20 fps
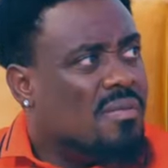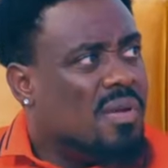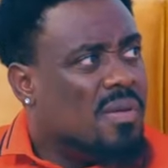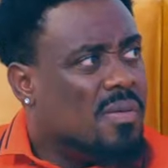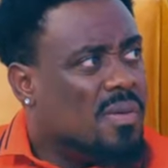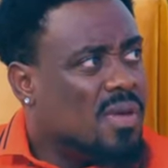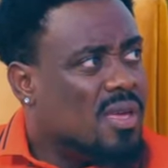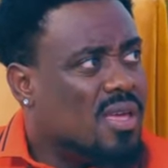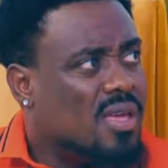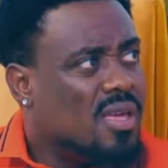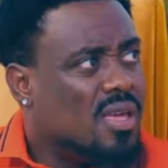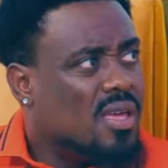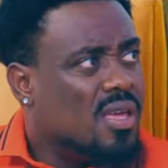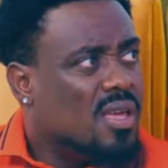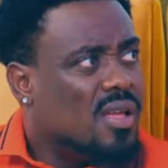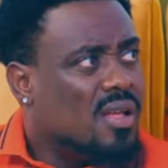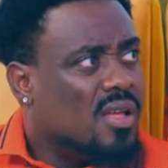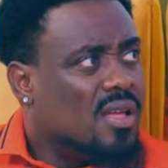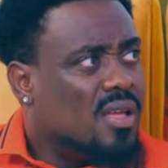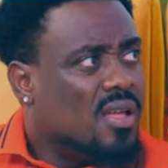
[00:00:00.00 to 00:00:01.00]
Baby,
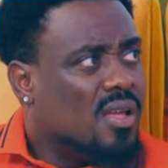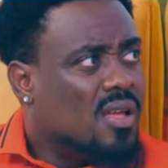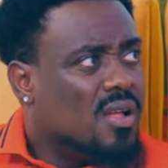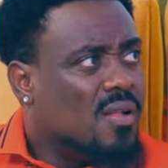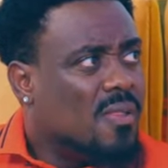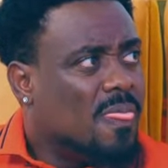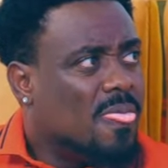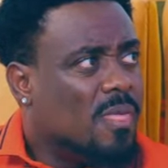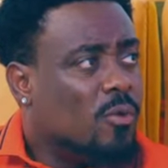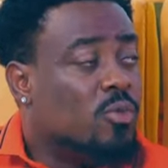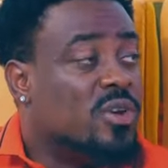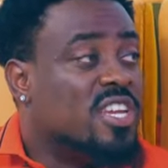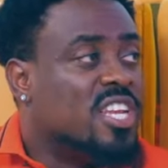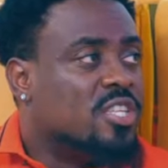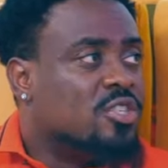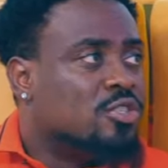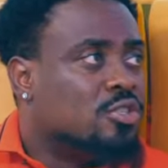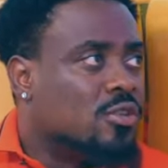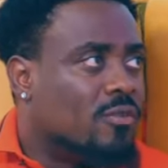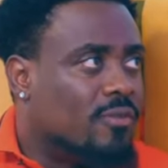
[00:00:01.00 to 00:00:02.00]
we
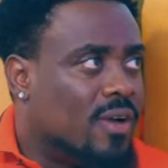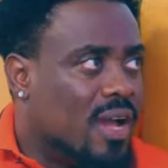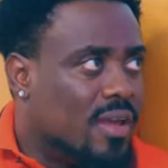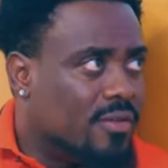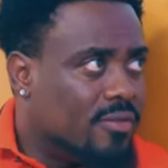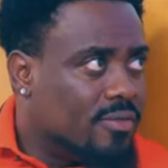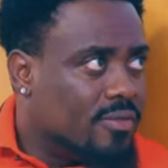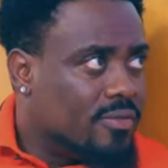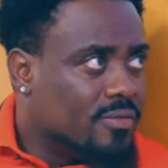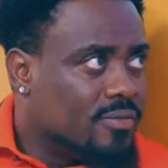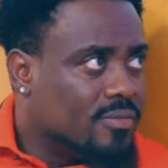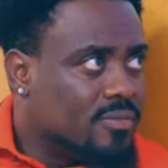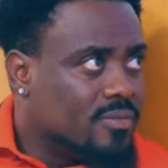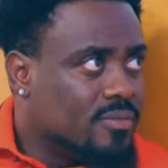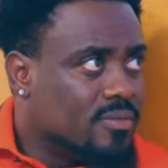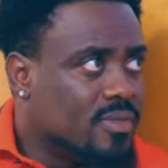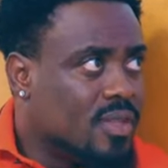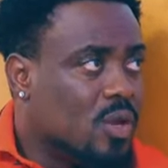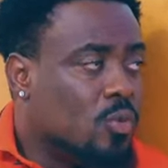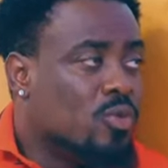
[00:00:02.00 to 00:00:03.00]
need to survive.
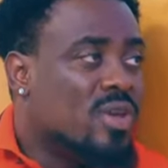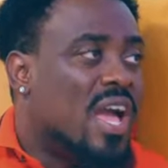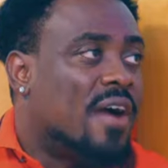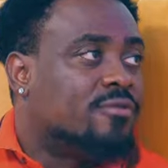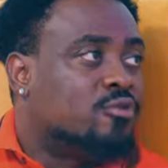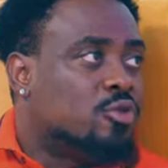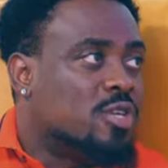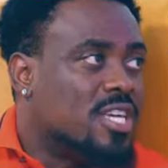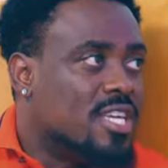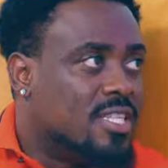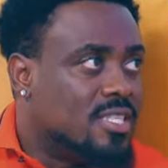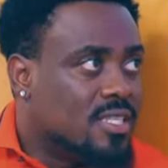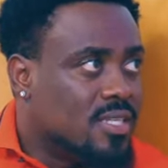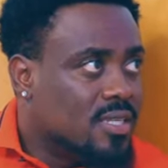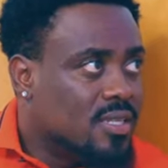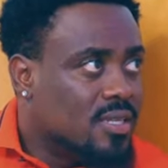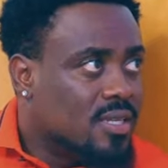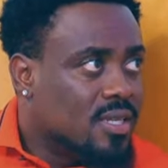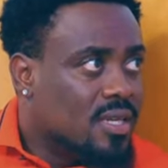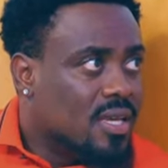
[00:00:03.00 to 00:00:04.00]
We have to eat.
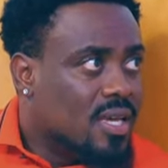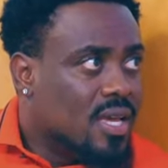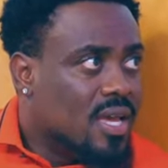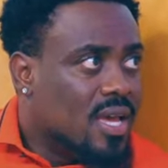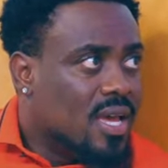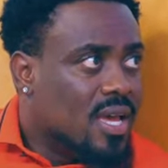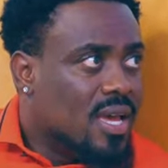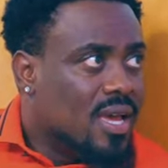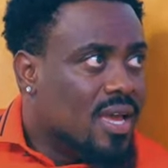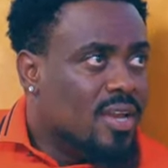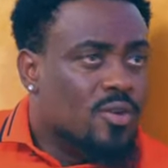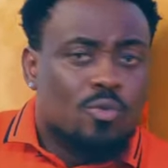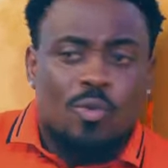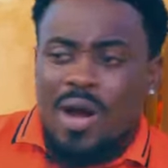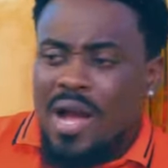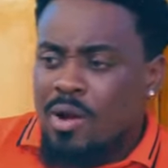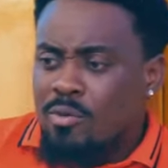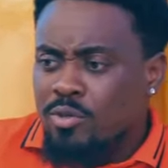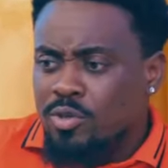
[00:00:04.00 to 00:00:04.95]
And why